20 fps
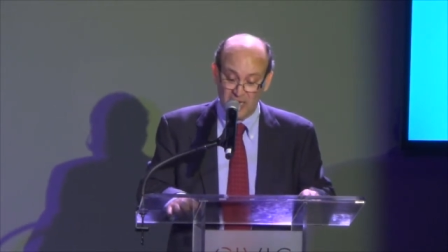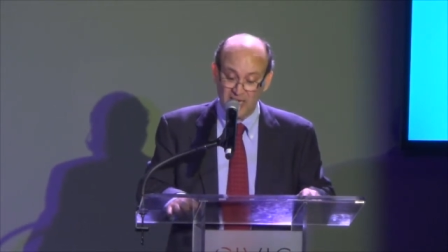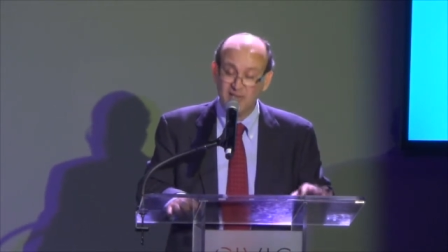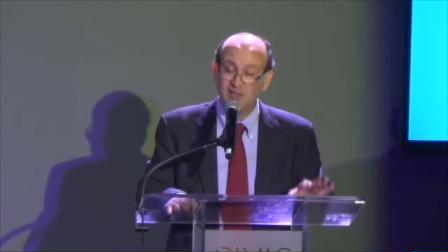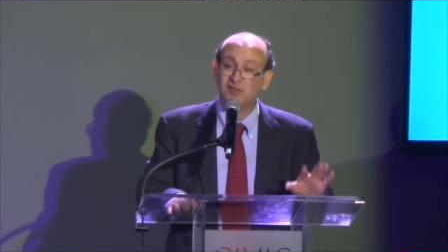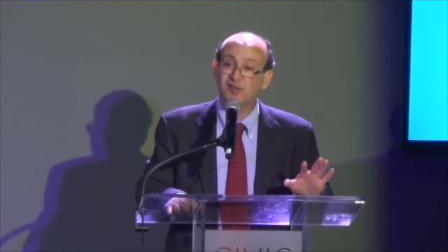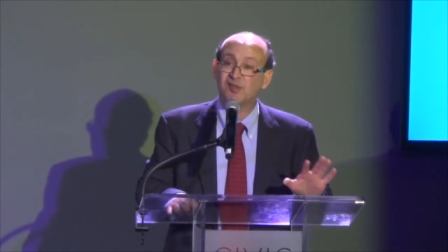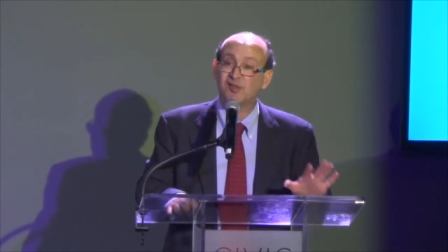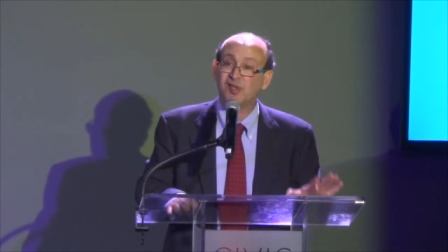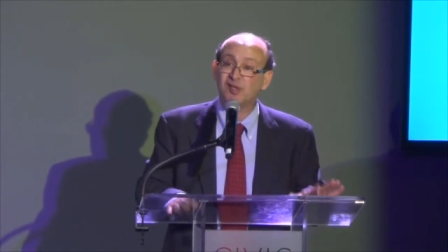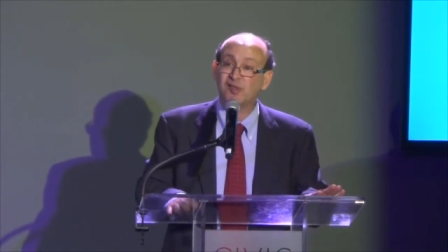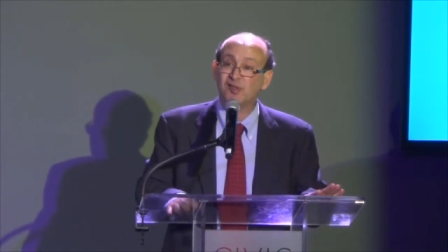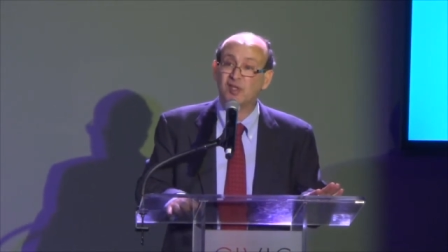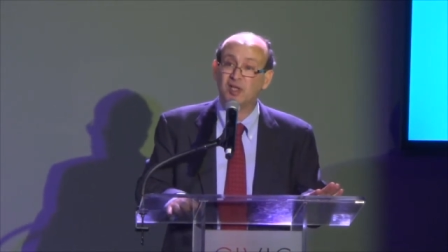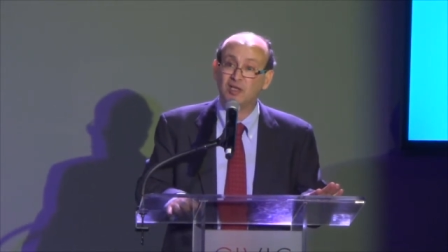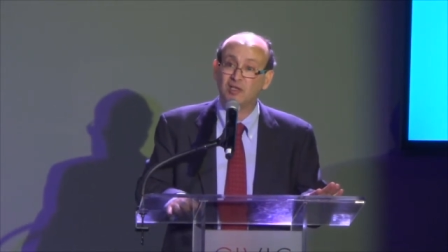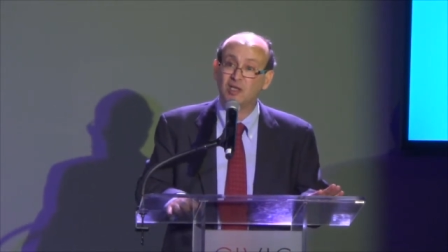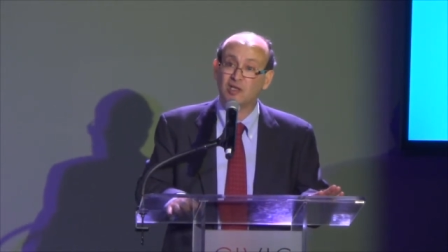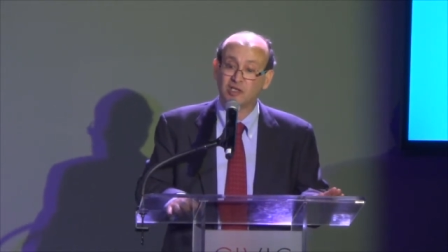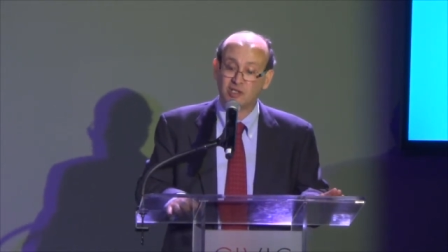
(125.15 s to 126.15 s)

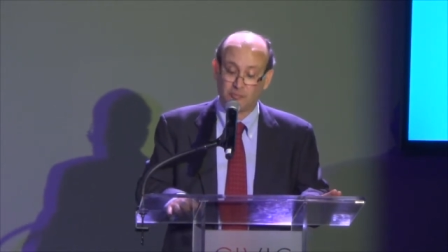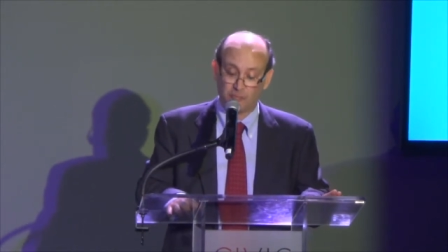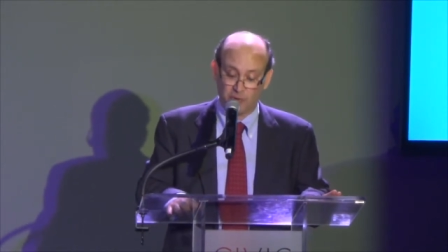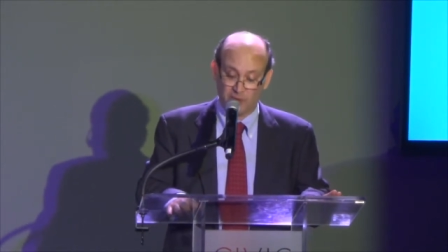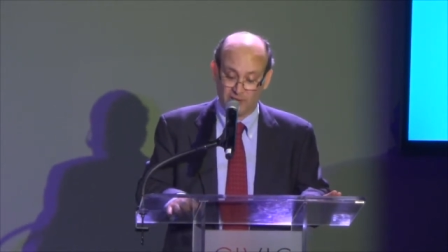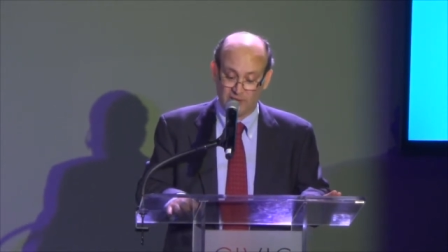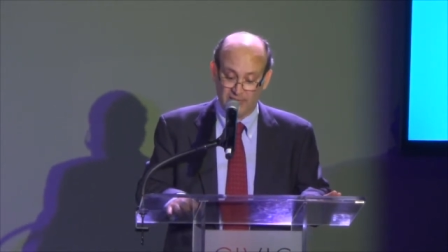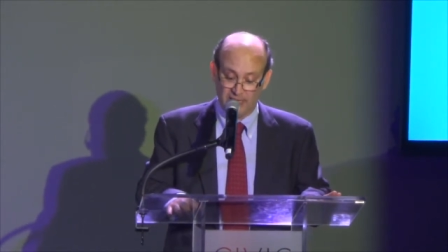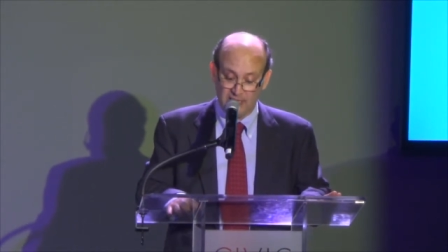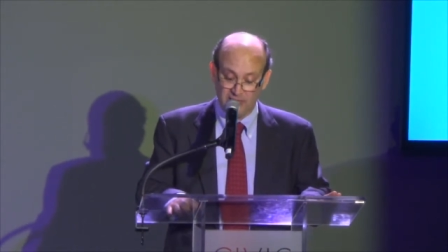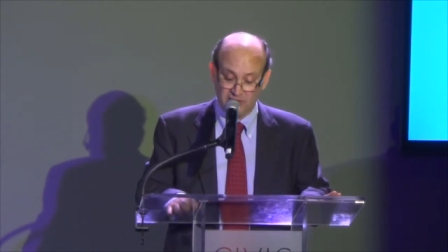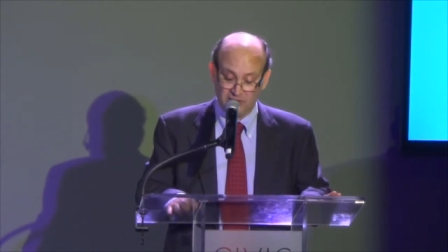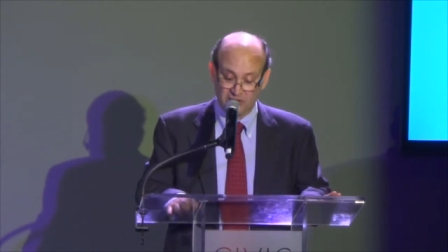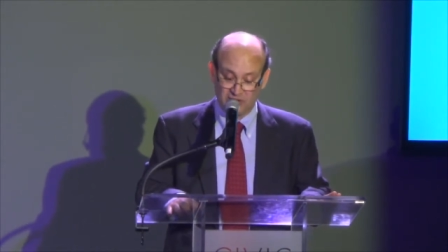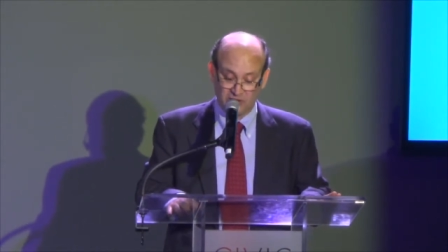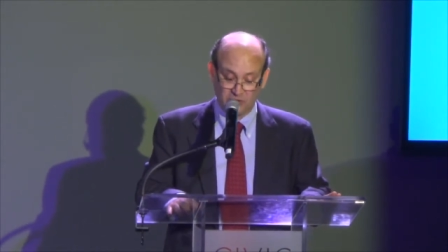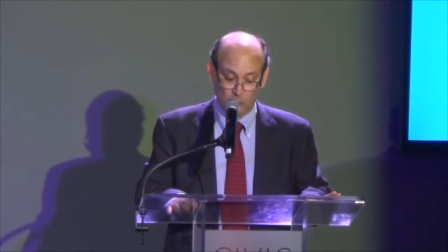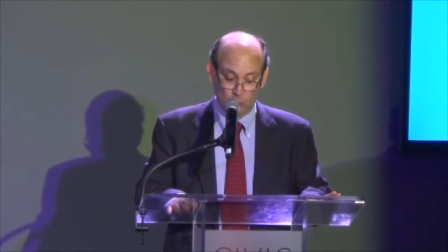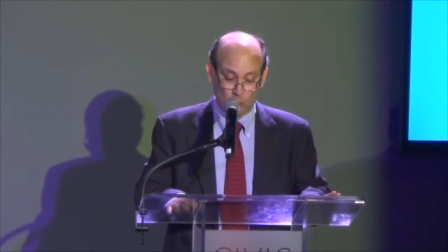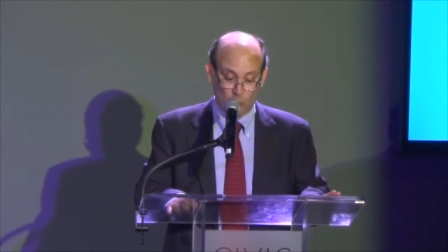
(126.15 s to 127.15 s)
insisting that the
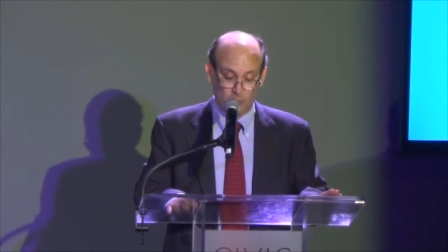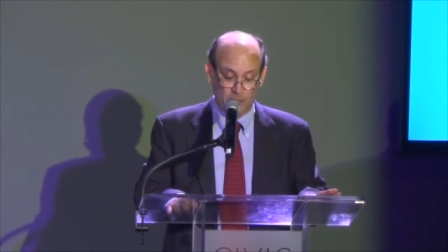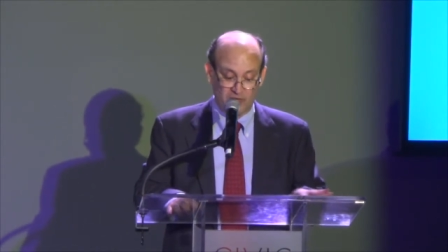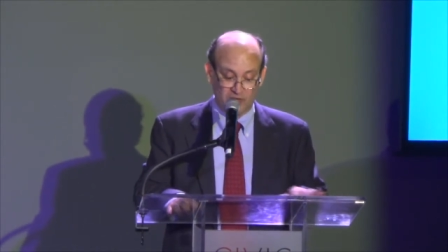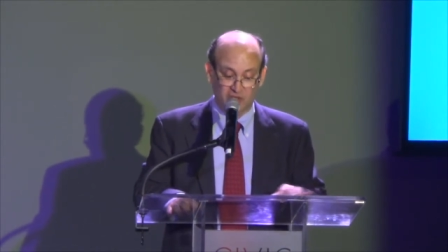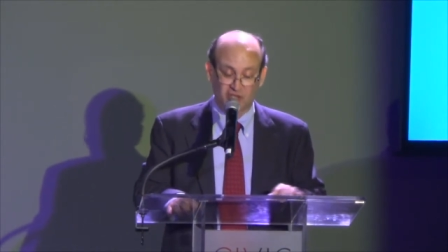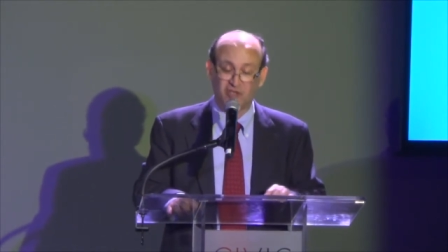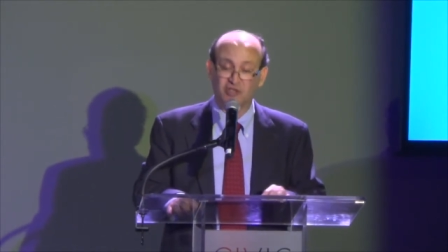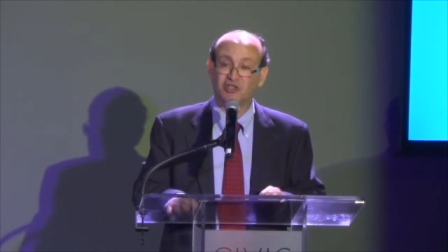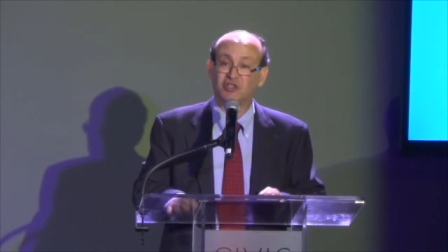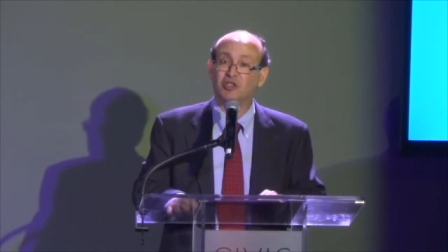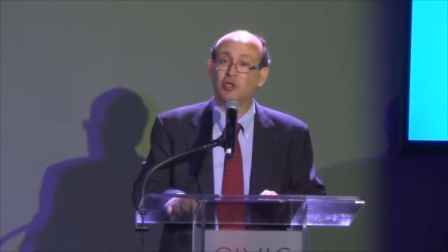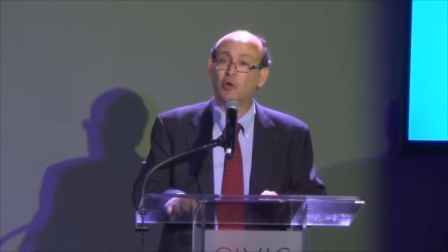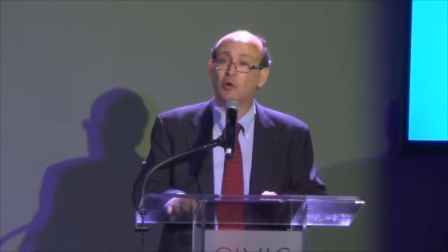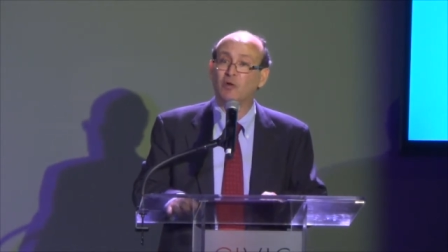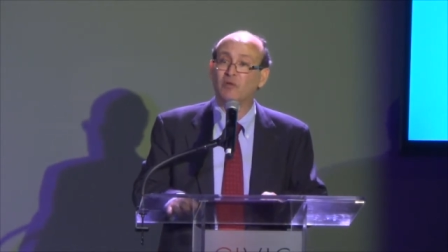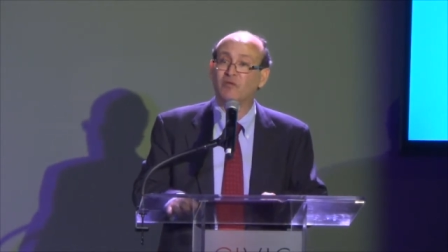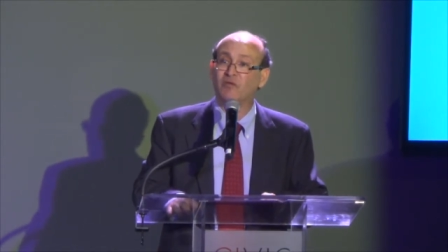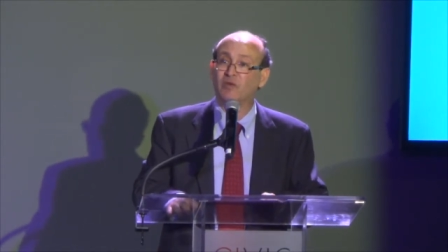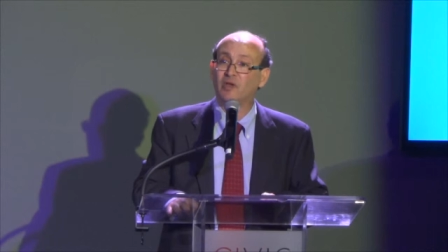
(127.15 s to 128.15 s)
police were meant to
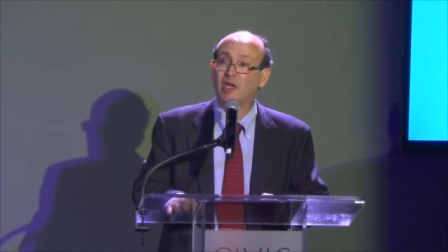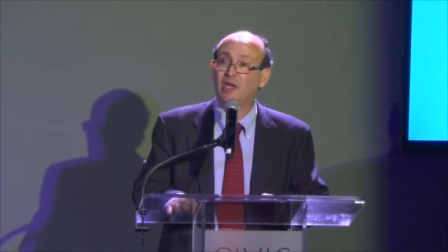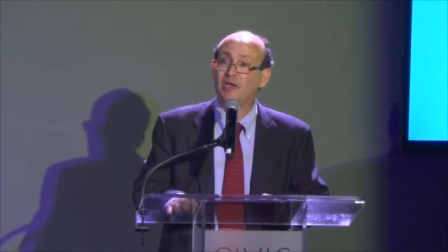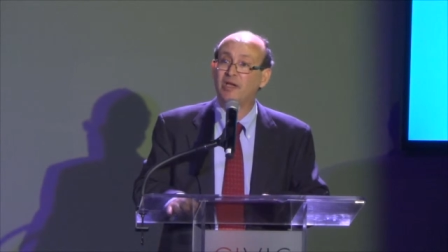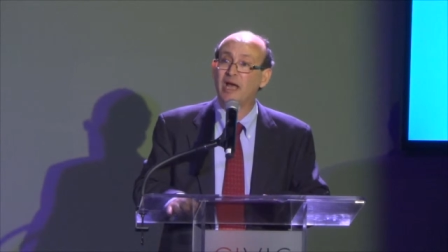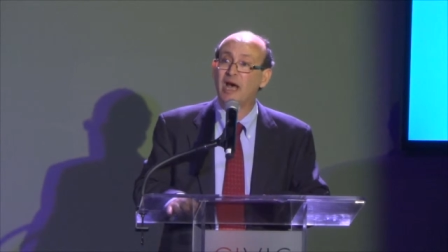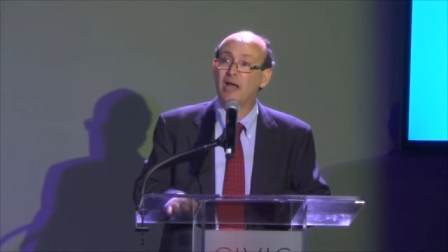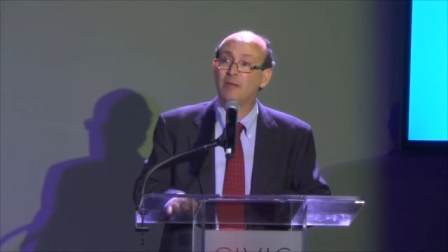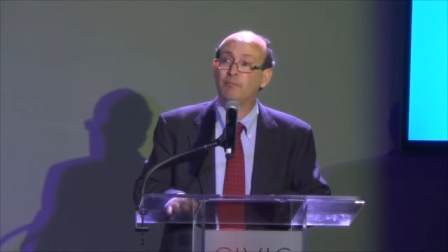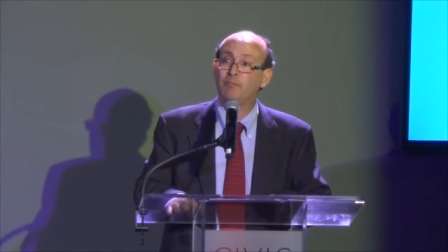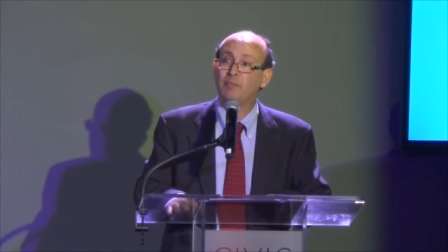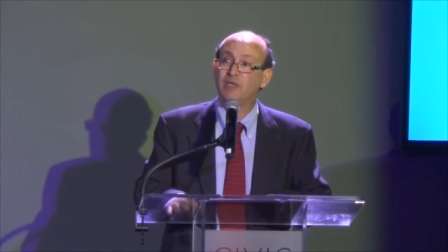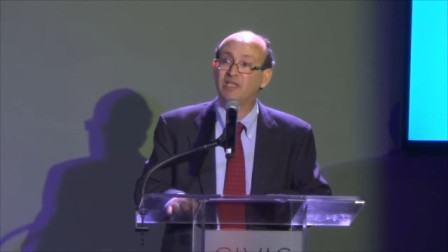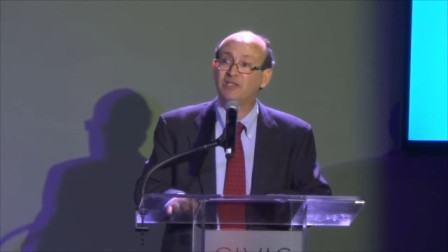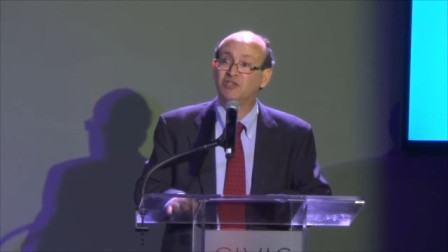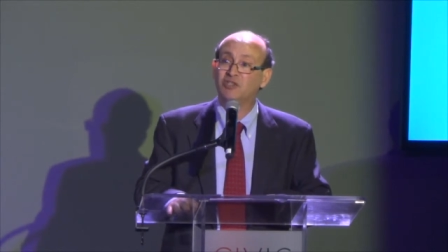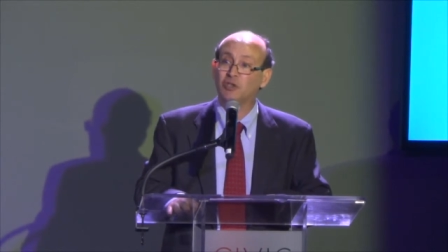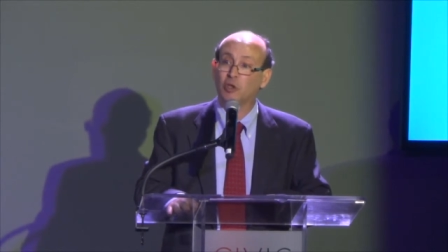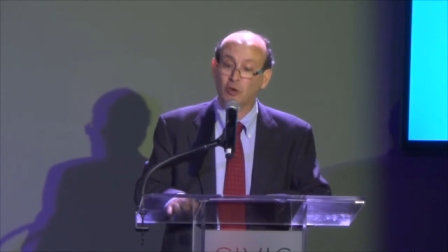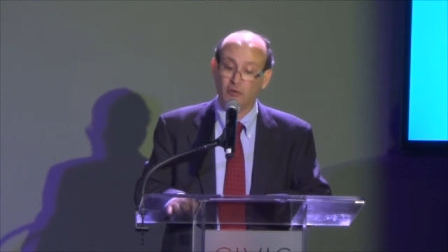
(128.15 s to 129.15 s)
serve and not be
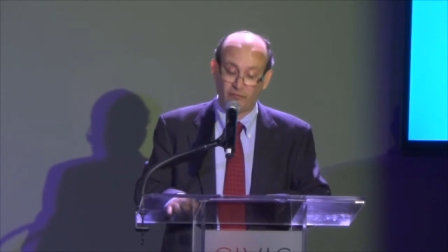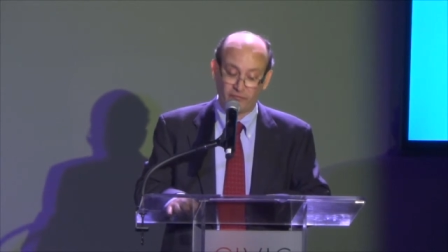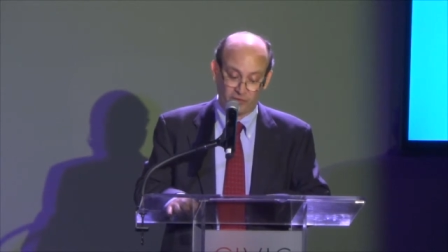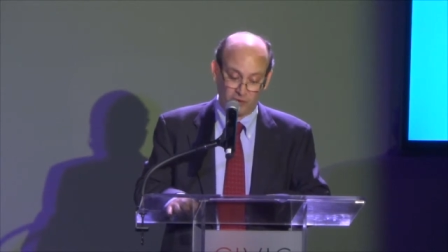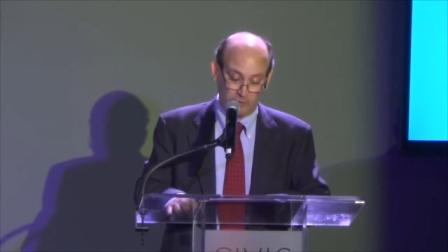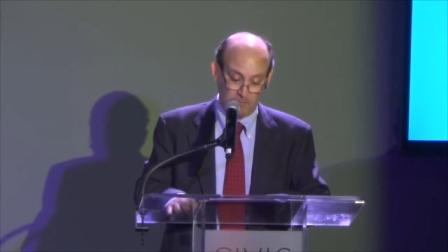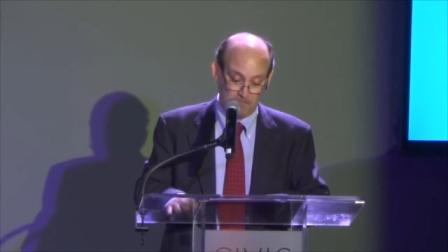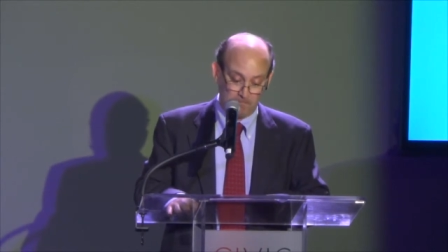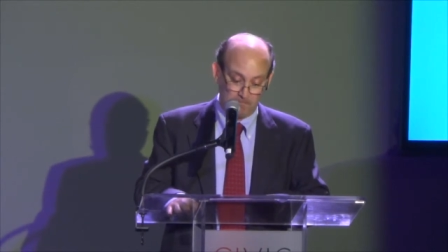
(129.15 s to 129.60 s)
served.